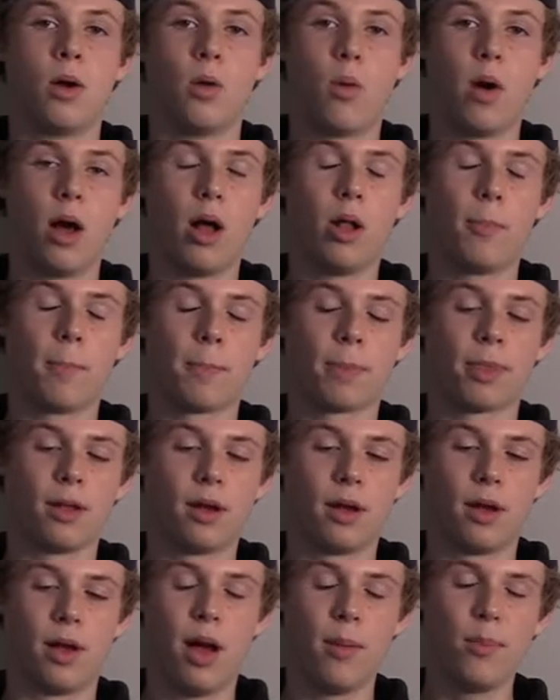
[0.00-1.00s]
Well,
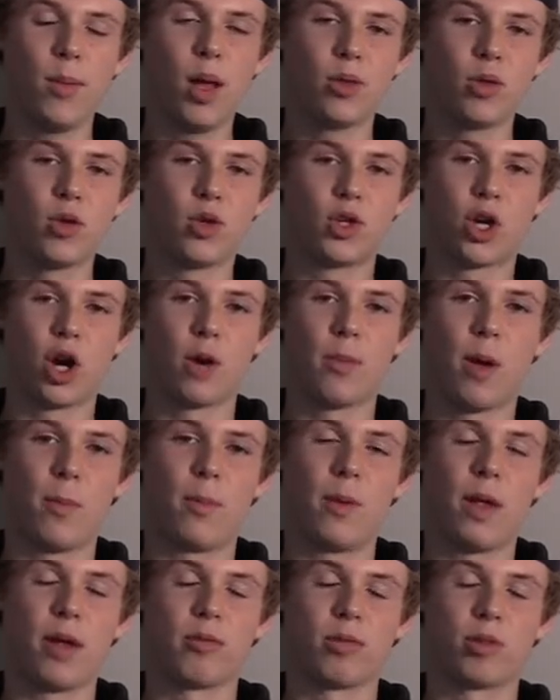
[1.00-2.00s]
I'm not too sure
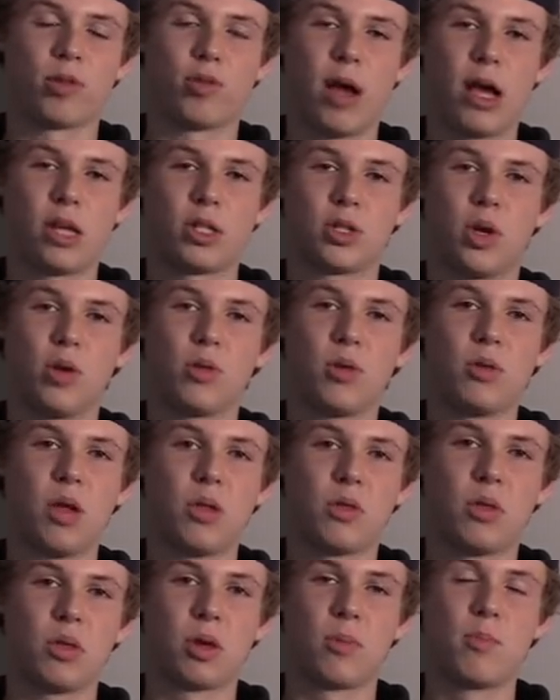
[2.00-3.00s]
about playing with Trash Sultan
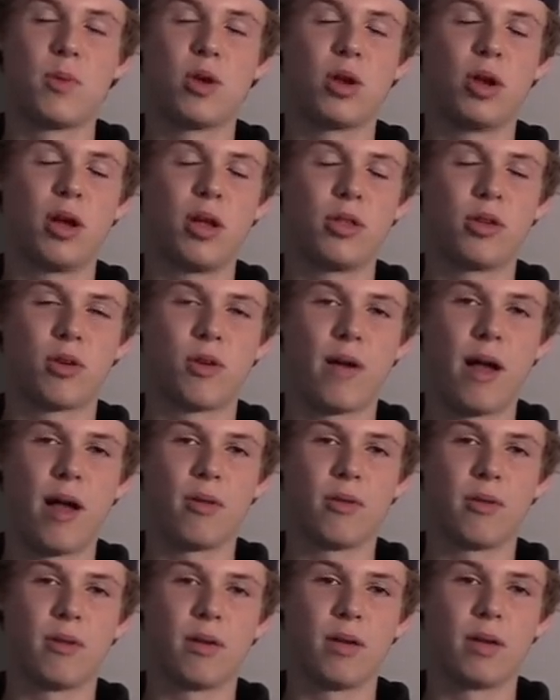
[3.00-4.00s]
the communal
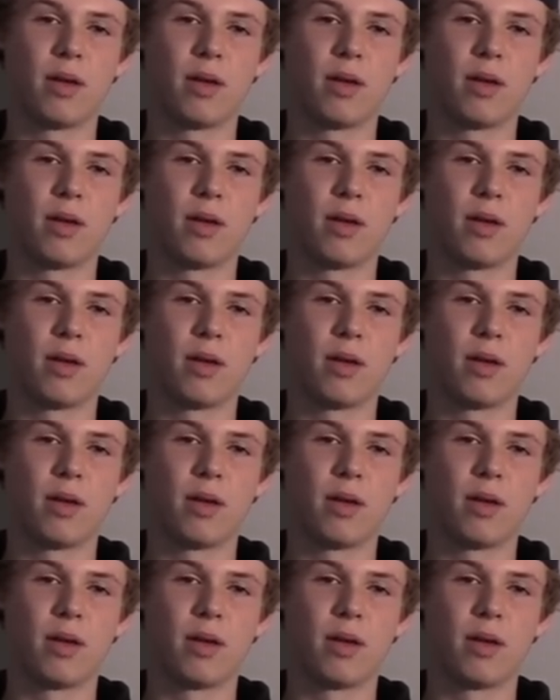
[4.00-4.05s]
underground.